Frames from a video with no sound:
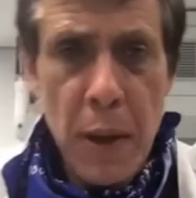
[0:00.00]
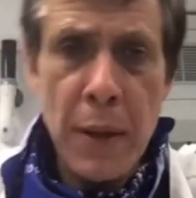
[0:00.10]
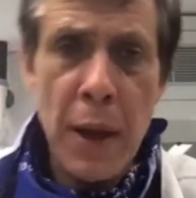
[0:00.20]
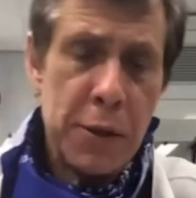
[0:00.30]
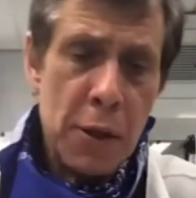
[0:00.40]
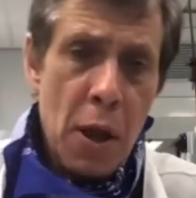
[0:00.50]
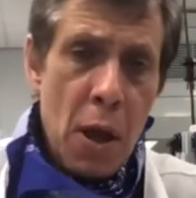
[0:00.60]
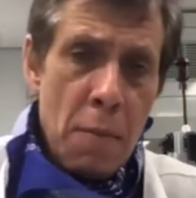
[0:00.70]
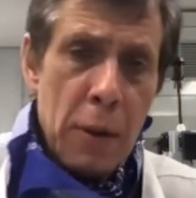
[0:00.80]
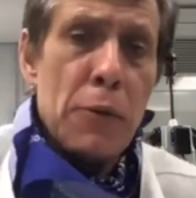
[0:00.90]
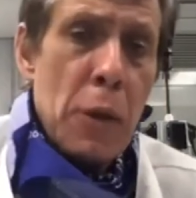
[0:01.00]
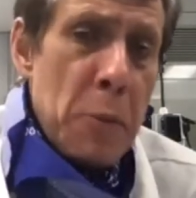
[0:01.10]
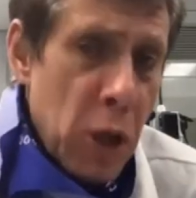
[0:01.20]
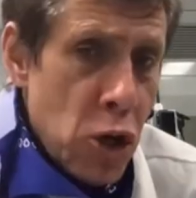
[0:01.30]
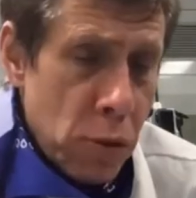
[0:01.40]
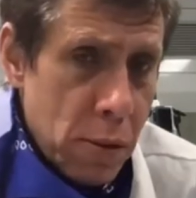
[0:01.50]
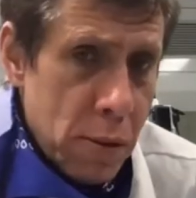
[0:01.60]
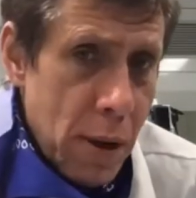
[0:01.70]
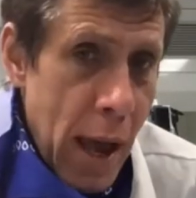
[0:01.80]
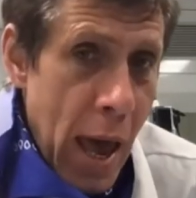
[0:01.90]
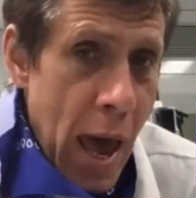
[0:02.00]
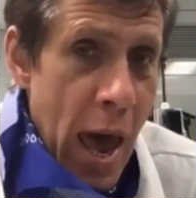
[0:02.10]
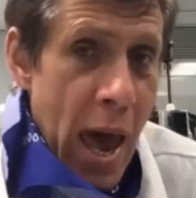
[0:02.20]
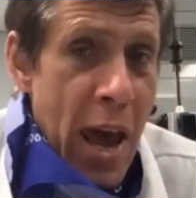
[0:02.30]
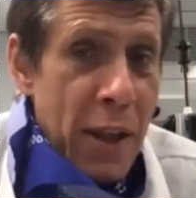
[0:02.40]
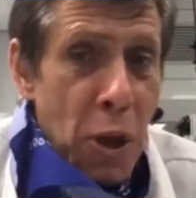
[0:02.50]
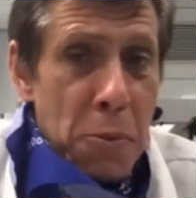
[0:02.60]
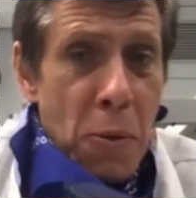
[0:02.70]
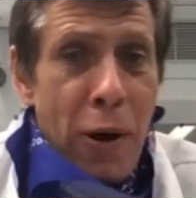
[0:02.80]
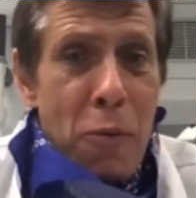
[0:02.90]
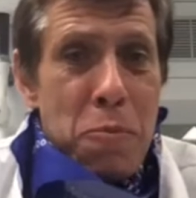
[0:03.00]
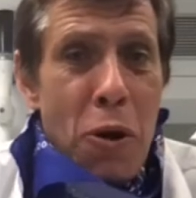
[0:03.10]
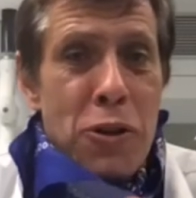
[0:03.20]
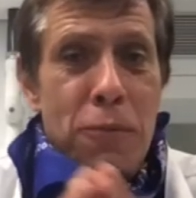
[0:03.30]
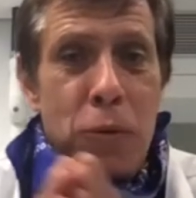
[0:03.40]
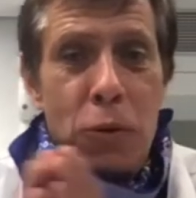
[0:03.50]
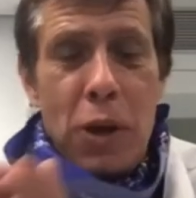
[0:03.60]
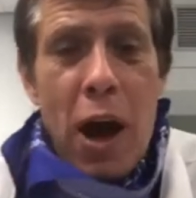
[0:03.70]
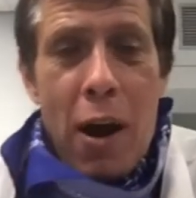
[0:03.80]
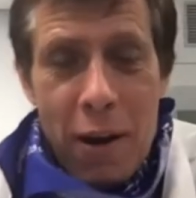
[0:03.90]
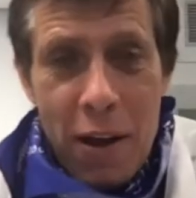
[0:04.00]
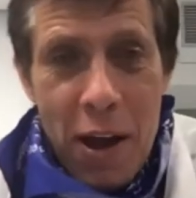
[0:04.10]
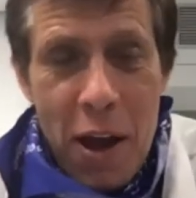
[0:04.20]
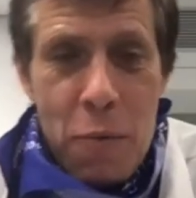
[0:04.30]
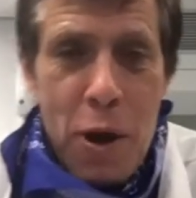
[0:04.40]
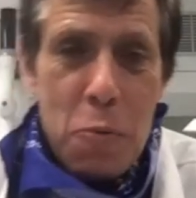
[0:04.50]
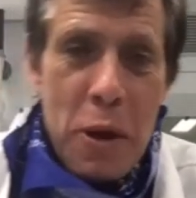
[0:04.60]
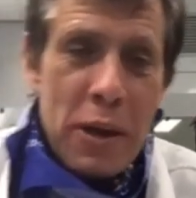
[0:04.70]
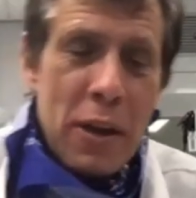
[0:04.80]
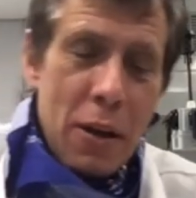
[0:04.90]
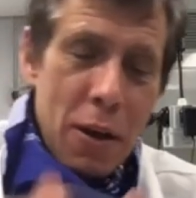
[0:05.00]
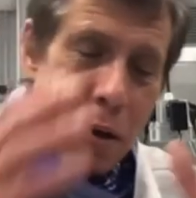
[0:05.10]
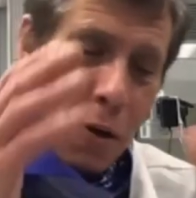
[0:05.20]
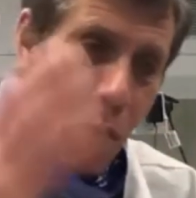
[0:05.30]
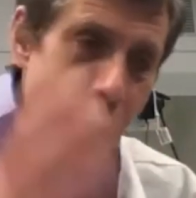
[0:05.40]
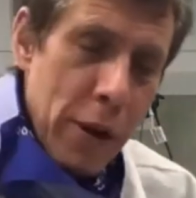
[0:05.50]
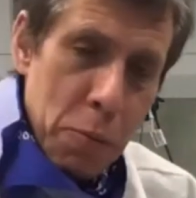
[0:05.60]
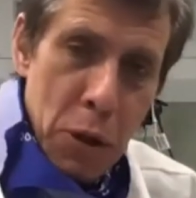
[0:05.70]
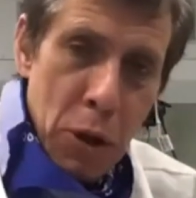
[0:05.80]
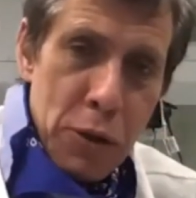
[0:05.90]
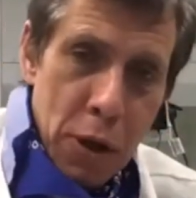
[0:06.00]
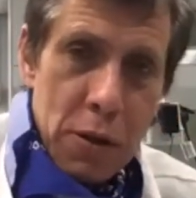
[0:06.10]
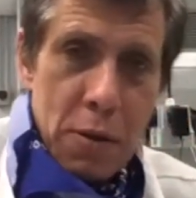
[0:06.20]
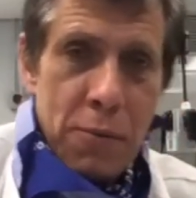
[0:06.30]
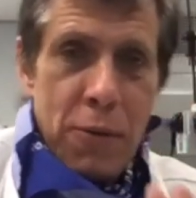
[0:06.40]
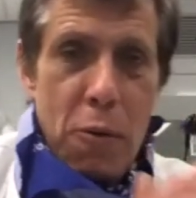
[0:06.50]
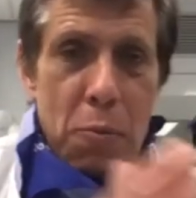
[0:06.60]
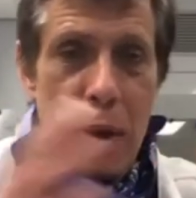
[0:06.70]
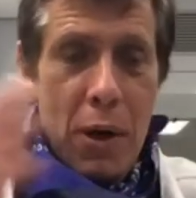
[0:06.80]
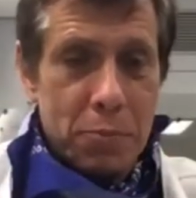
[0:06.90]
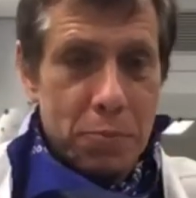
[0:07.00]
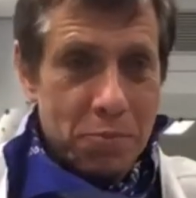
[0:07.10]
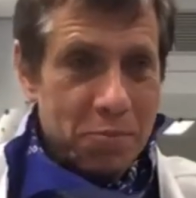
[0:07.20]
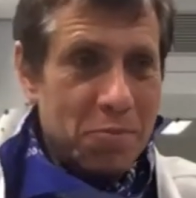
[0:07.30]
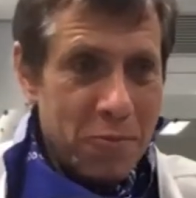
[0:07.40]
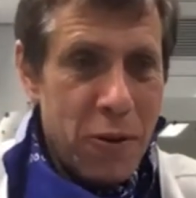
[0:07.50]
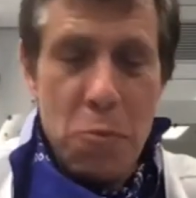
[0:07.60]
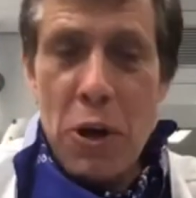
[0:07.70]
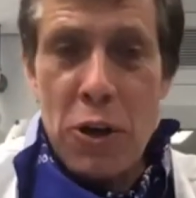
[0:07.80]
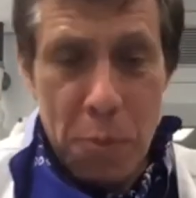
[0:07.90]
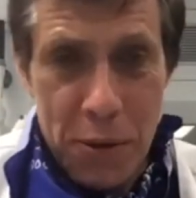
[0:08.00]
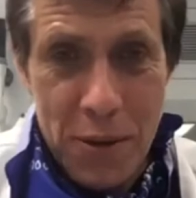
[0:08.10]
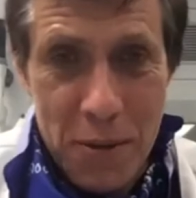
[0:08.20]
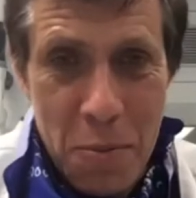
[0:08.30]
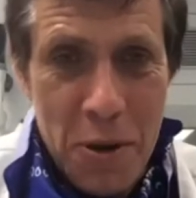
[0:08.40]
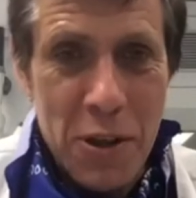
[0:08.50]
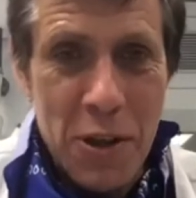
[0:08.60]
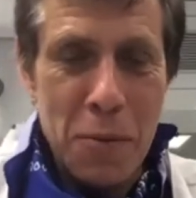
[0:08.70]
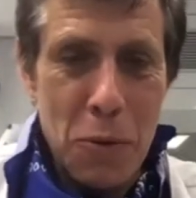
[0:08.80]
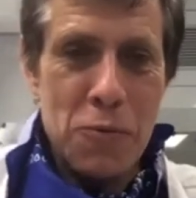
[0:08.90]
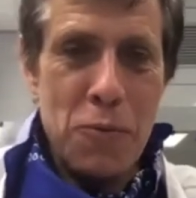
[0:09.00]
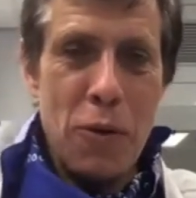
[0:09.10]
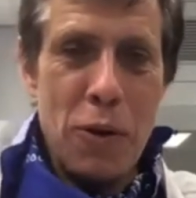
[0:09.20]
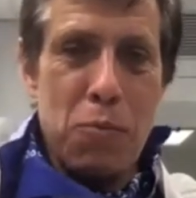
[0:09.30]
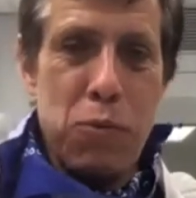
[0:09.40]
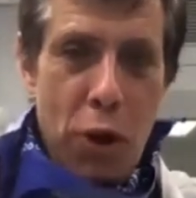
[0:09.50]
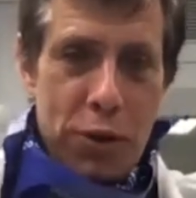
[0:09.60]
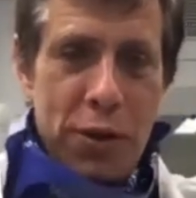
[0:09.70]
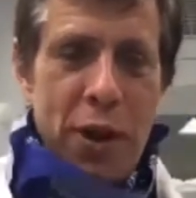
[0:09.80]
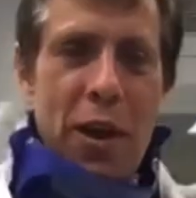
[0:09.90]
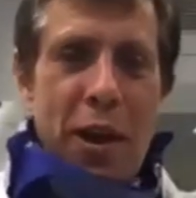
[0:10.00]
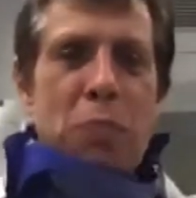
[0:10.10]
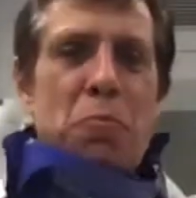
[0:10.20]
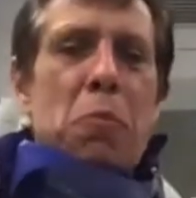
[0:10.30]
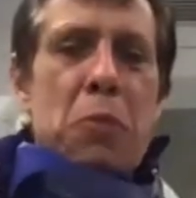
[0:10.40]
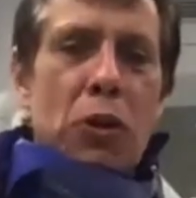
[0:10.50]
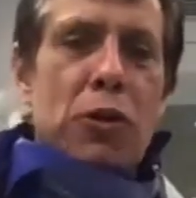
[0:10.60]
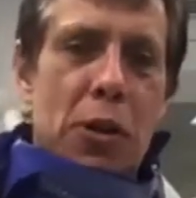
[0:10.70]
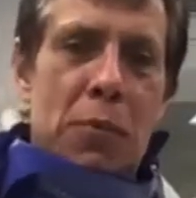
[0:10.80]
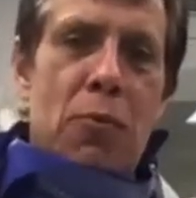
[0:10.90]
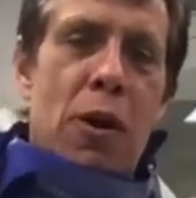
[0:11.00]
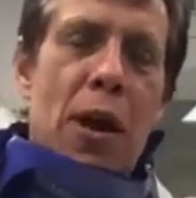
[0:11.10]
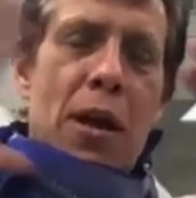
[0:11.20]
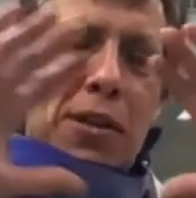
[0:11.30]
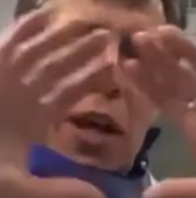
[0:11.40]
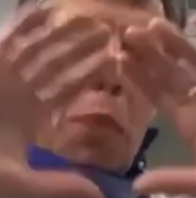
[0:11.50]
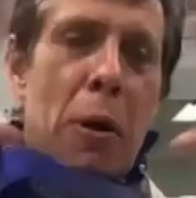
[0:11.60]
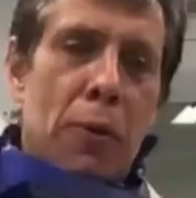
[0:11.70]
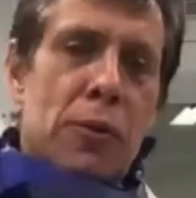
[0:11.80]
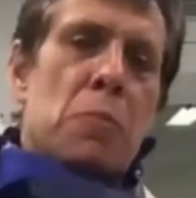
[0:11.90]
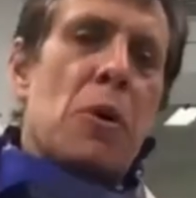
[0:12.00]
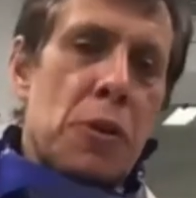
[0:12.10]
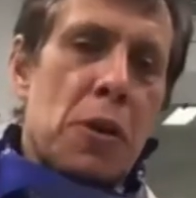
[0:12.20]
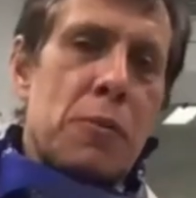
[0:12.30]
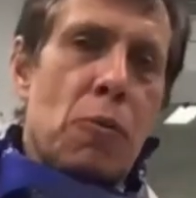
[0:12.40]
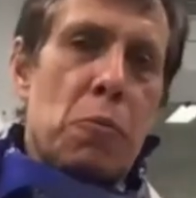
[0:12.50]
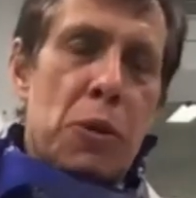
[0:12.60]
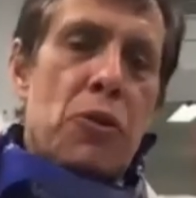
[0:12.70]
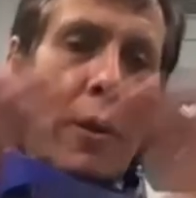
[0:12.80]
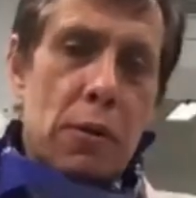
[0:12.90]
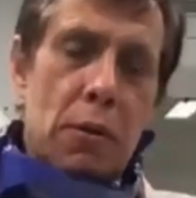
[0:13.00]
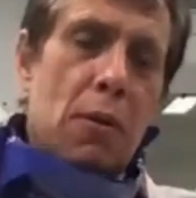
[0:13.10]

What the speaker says: That's one of the applications. In terms of our project Fungar, we are making growing buildings from mushrooms. Basically, we use fungal blocks and make buildings where some part of the buildings will be dried